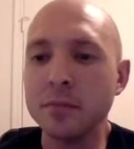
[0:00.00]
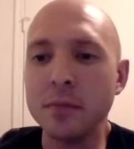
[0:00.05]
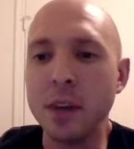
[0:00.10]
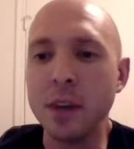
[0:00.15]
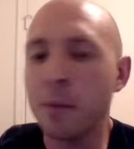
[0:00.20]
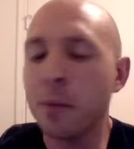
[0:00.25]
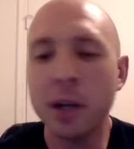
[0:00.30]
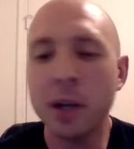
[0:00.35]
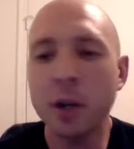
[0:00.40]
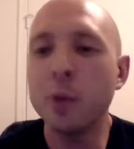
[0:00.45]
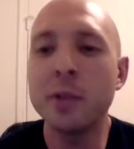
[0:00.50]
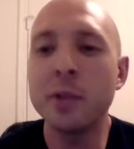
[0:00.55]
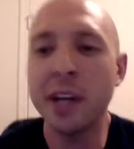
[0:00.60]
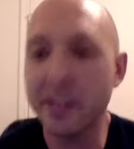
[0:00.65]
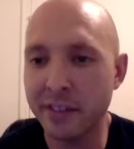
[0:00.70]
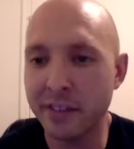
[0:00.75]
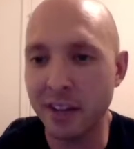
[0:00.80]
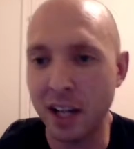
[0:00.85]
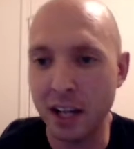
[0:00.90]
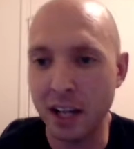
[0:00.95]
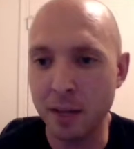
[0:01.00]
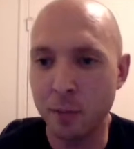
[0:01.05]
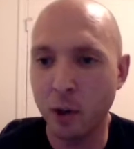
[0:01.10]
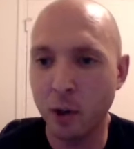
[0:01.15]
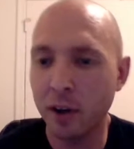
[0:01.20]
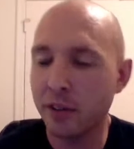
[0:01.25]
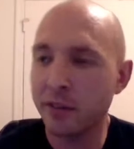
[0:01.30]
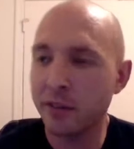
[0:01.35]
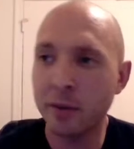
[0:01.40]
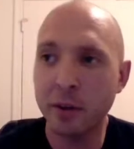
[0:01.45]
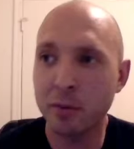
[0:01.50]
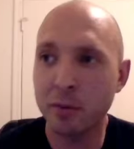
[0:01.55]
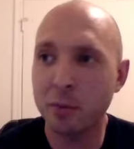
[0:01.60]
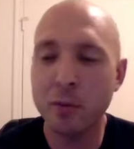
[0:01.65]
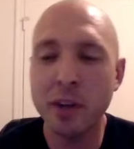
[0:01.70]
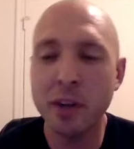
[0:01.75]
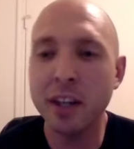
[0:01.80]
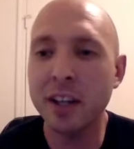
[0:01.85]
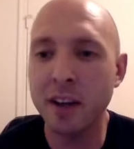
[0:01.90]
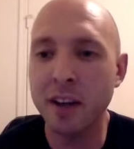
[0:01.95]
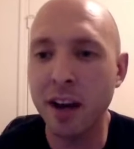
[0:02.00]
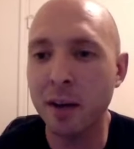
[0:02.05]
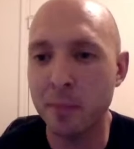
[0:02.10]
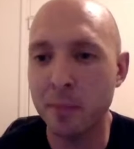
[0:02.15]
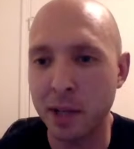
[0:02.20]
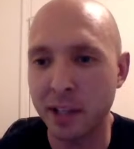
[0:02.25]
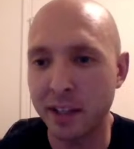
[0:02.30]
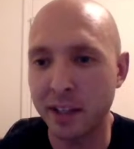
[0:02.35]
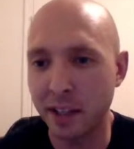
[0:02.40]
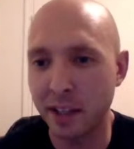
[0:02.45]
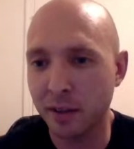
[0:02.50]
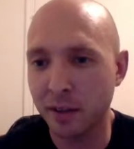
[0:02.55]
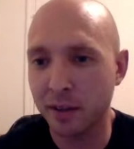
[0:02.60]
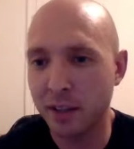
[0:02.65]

But who doesn't anymore? So it's really not a big deal.